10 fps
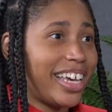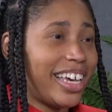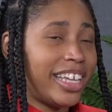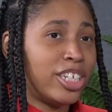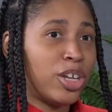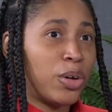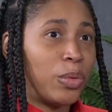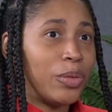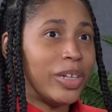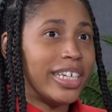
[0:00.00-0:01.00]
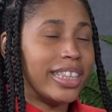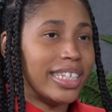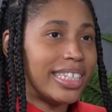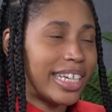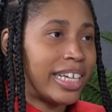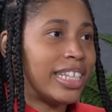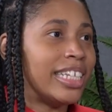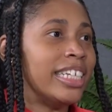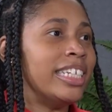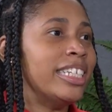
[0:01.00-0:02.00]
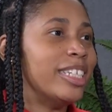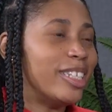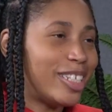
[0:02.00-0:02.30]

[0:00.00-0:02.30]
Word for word: And you know, we would get the tail end.